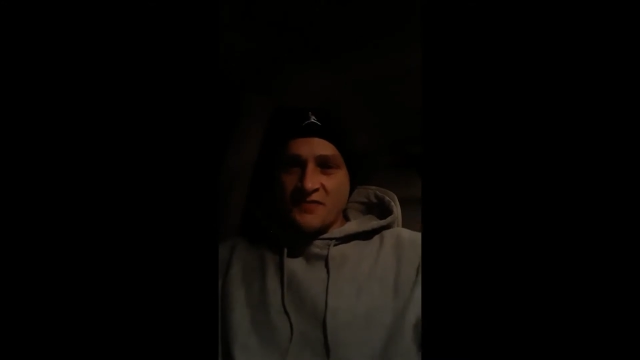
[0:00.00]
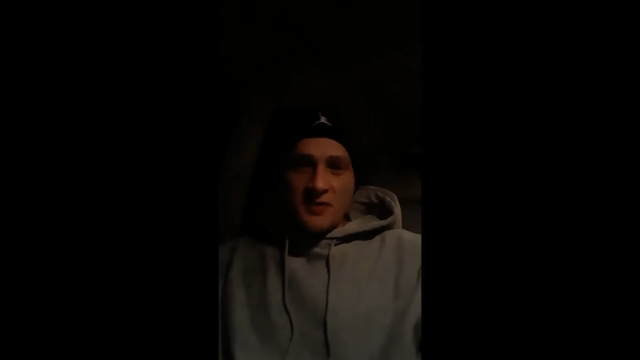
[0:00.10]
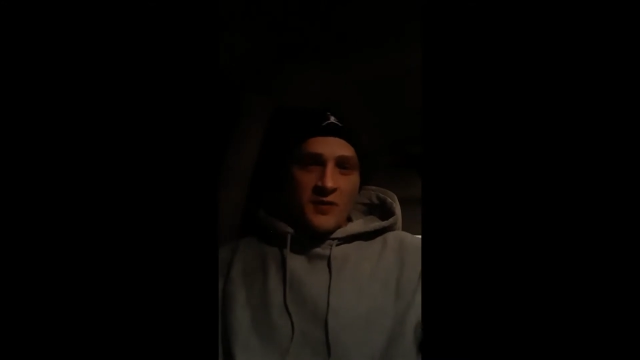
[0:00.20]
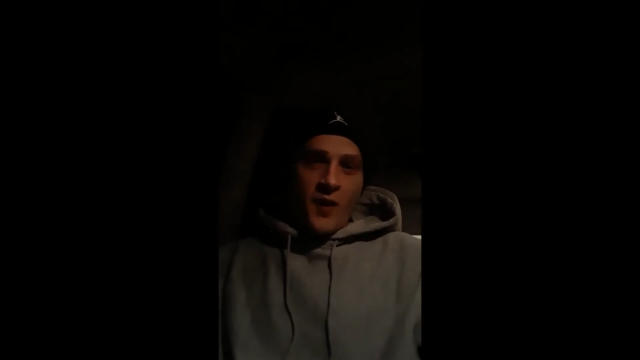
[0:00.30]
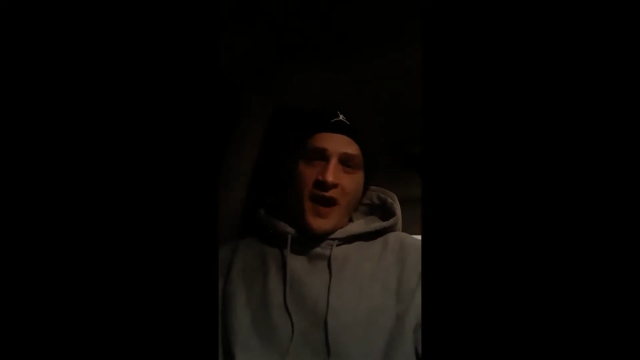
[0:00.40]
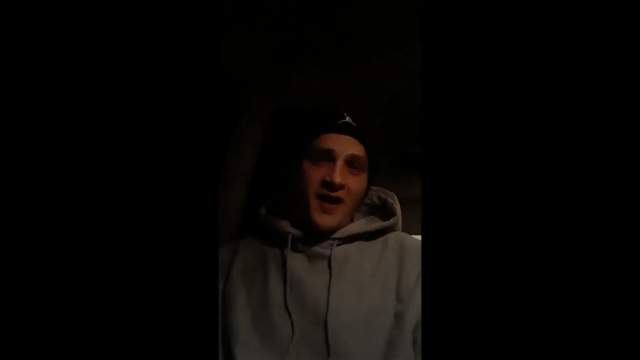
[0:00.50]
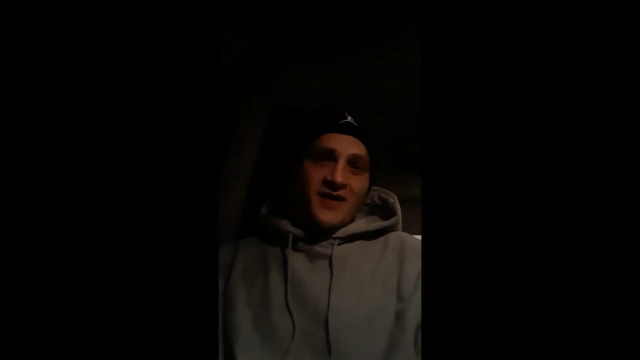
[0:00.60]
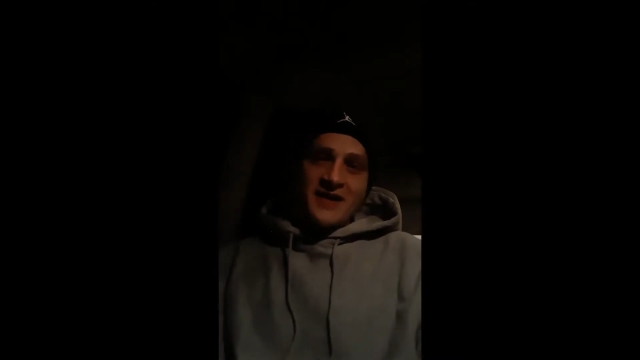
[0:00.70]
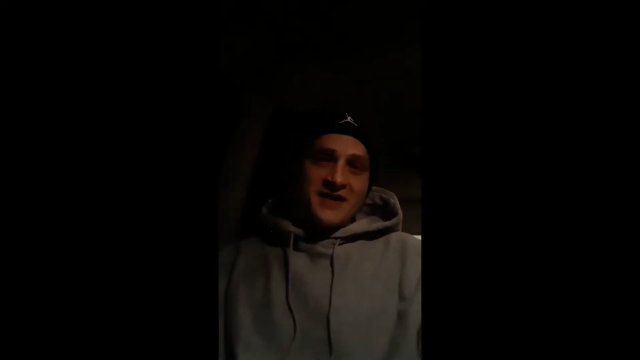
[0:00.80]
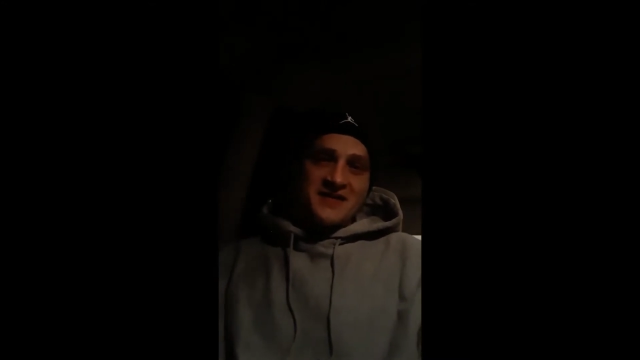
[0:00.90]
required.
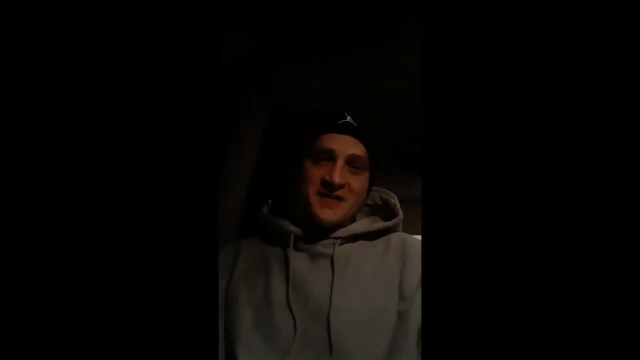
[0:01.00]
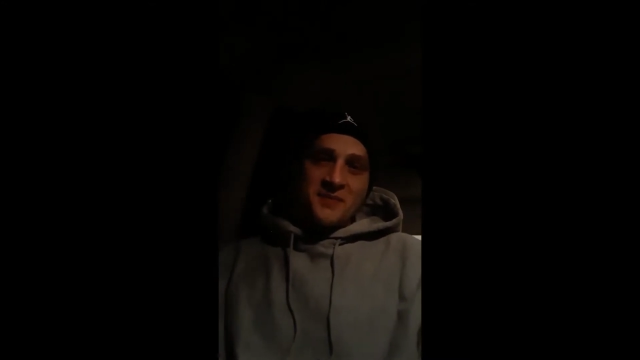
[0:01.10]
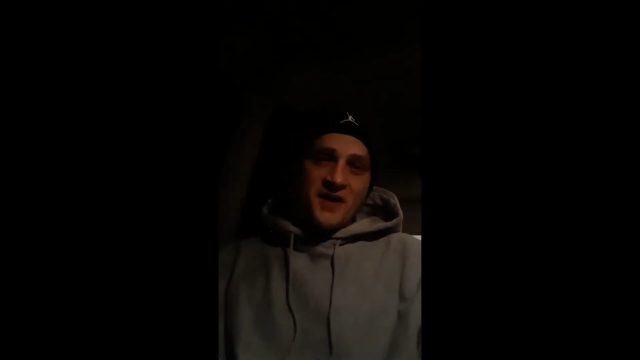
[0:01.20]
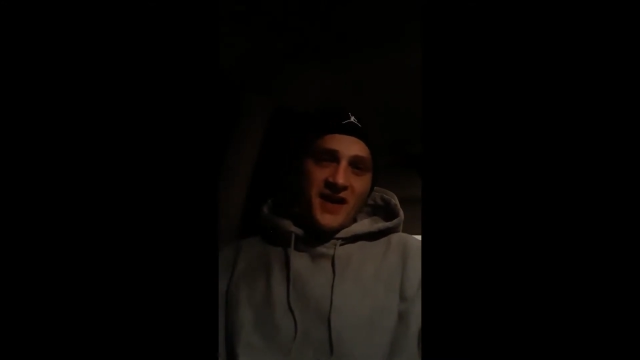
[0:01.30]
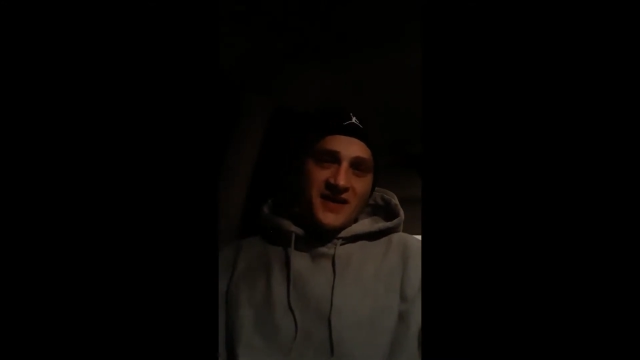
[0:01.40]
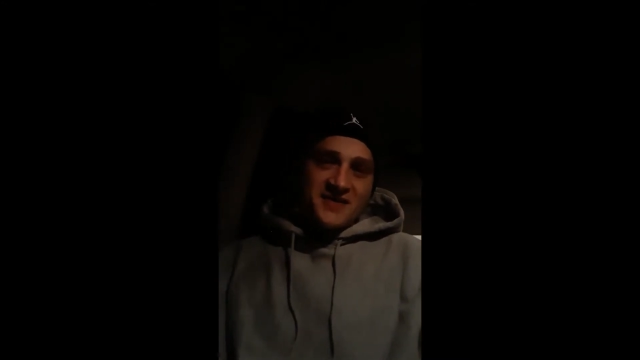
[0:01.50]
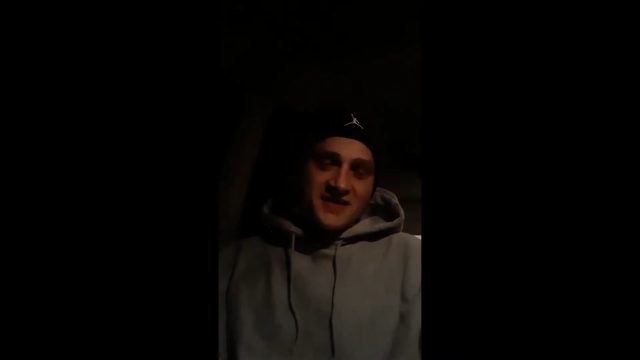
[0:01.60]
It's a must.